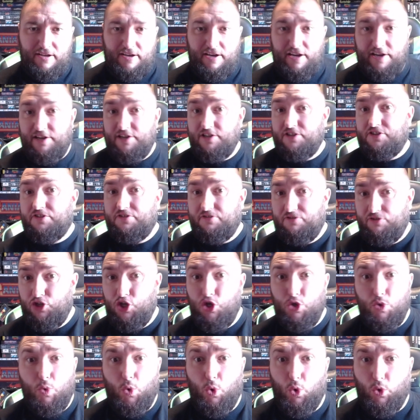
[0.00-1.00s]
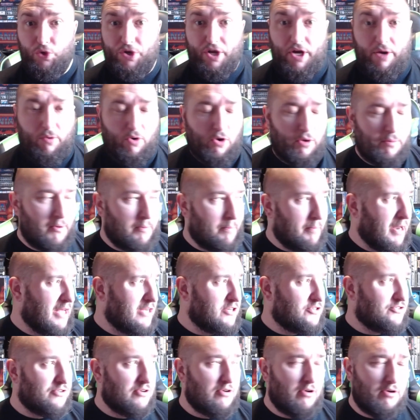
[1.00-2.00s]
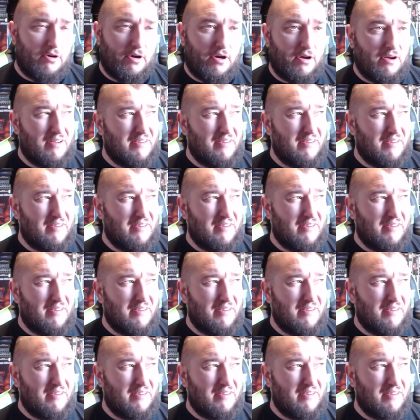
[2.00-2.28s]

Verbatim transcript: And as you all know, I'm a plasterer. And I,